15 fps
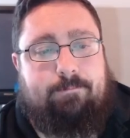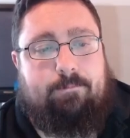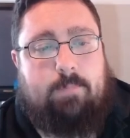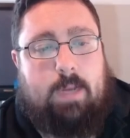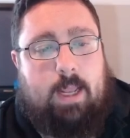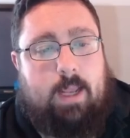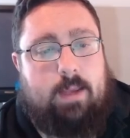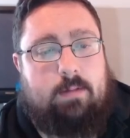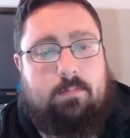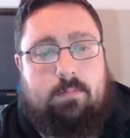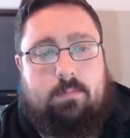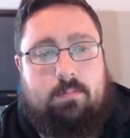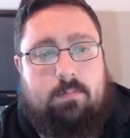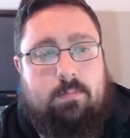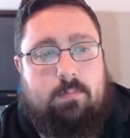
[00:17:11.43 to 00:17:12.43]
And
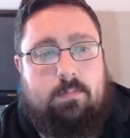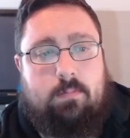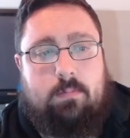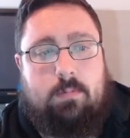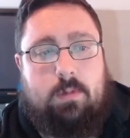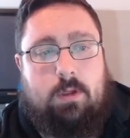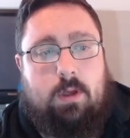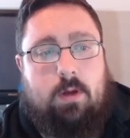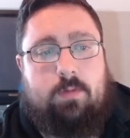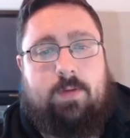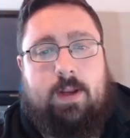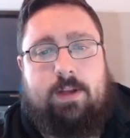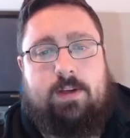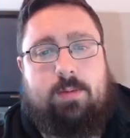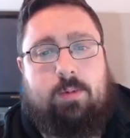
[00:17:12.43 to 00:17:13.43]
go to
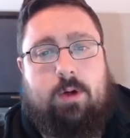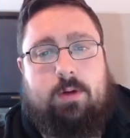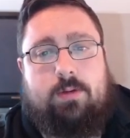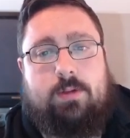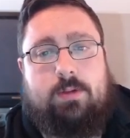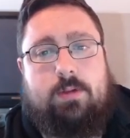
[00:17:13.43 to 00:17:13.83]
Fantasy Pros.